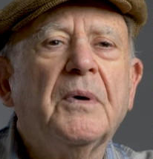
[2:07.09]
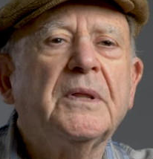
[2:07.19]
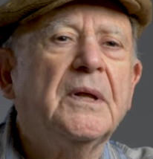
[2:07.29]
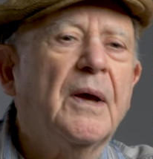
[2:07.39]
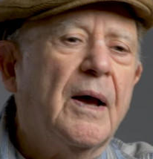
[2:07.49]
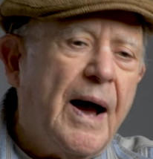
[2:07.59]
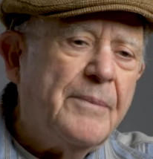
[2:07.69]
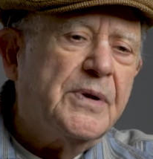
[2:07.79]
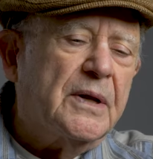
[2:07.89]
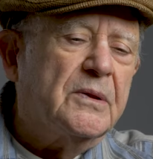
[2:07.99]
but the
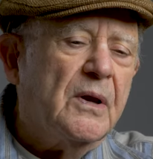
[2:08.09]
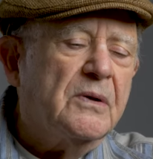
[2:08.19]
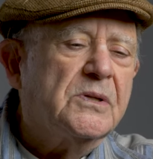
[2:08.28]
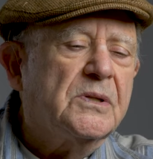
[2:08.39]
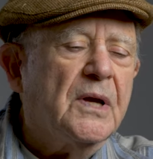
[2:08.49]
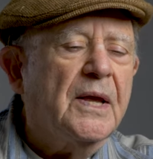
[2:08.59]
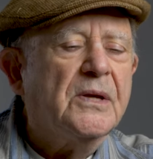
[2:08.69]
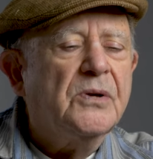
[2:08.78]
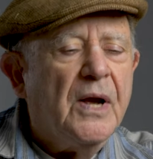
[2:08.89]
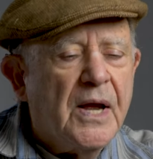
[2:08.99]
object was to
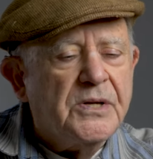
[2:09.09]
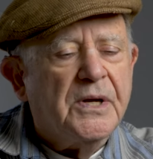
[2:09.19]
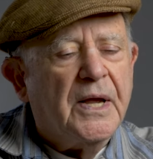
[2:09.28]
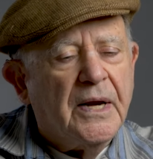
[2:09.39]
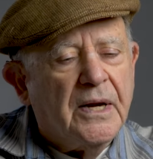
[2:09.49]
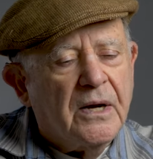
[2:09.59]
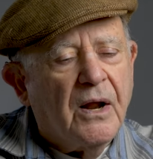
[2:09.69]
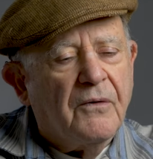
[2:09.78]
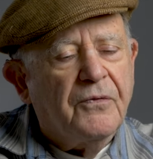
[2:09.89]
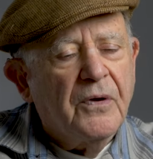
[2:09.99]
get you educated
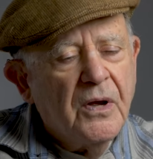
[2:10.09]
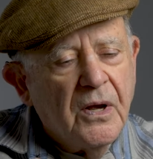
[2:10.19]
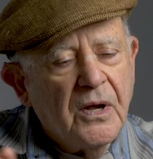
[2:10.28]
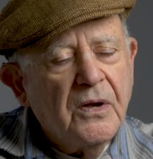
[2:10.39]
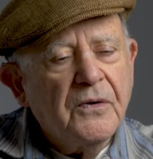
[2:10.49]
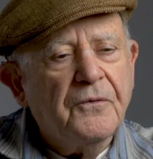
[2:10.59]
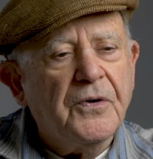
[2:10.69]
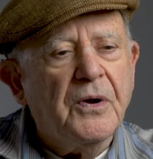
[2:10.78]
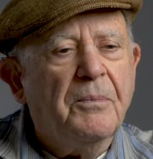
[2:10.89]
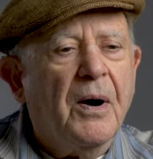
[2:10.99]
enough for
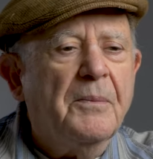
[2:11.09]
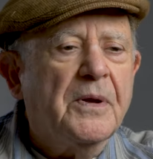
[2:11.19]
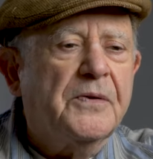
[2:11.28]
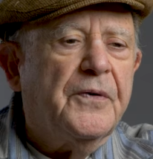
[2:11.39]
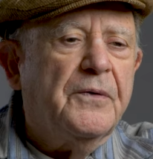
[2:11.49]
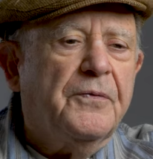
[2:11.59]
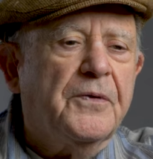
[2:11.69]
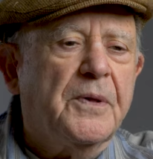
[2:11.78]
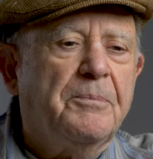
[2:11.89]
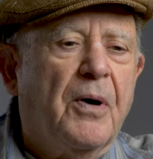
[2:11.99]
your bar mitzvah and
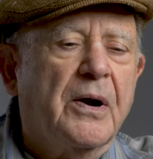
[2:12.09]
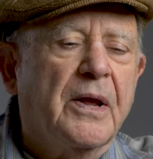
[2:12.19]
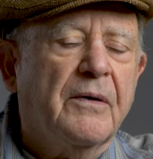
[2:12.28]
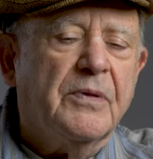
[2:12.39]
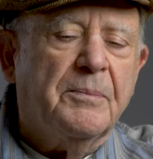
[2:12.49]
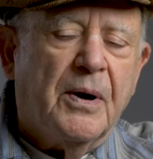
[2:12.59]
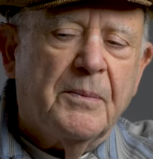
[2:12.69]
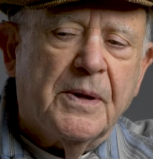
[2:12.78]
for the party of the bar